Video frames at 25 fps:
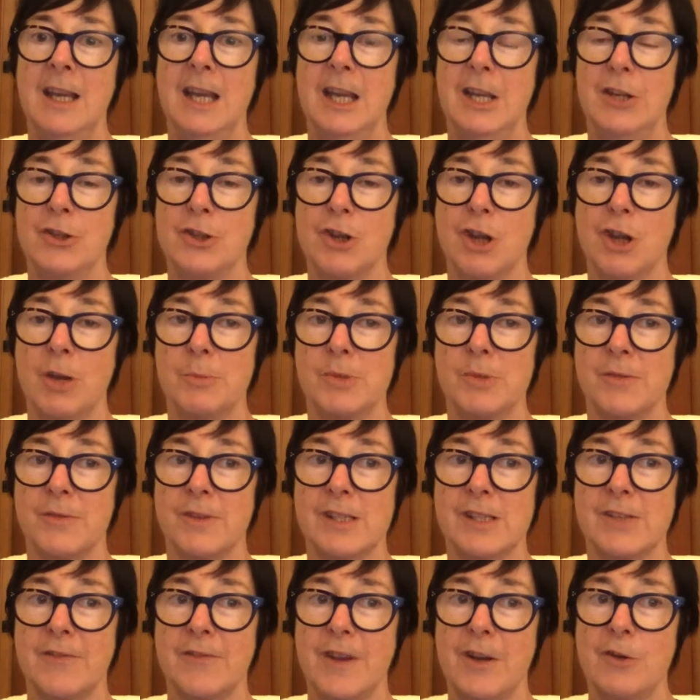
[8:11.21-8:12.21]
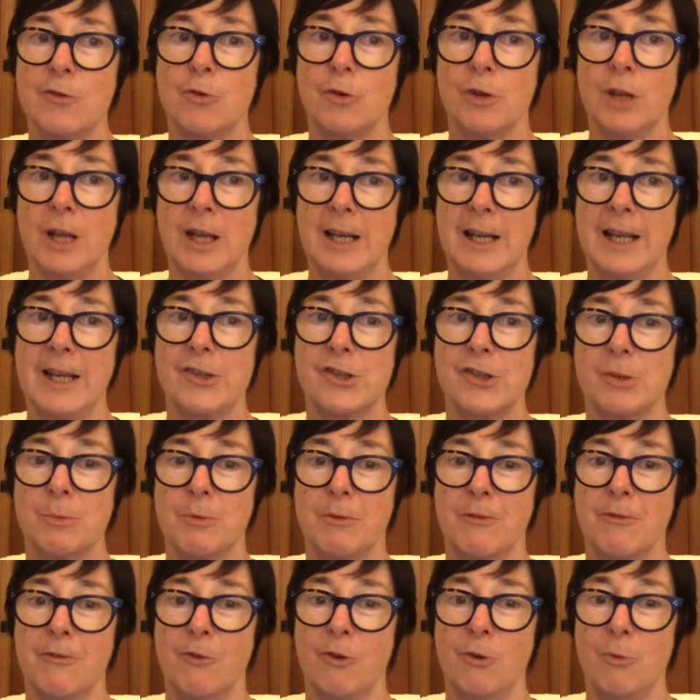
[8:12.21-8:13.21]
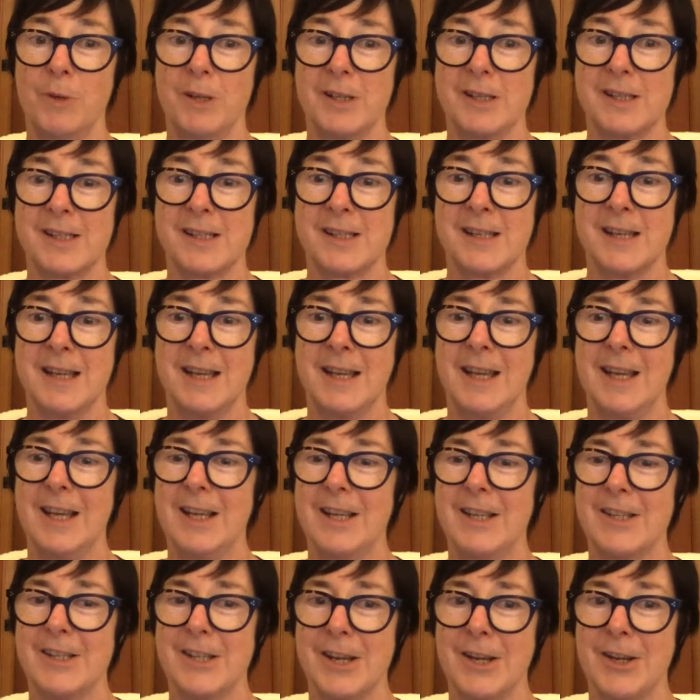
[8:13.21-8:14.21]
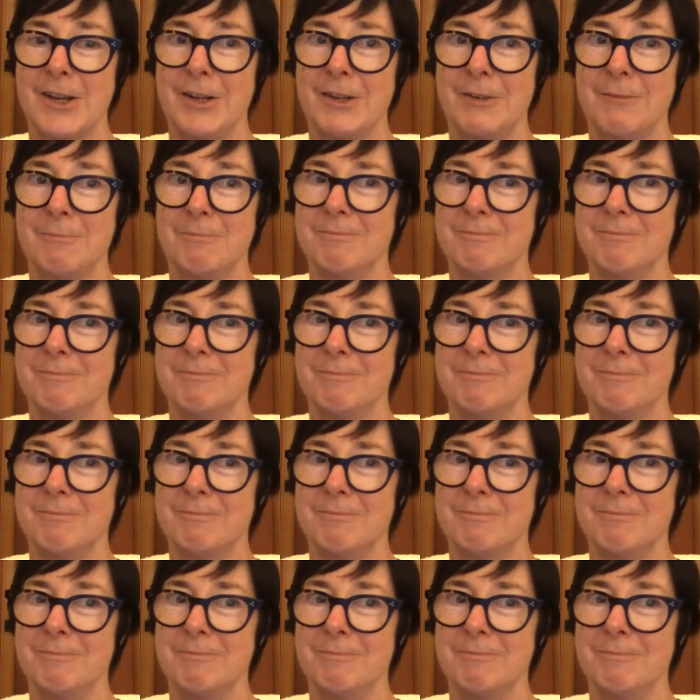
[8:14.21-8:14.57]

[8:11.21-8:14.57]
in terms of its federal election performance. So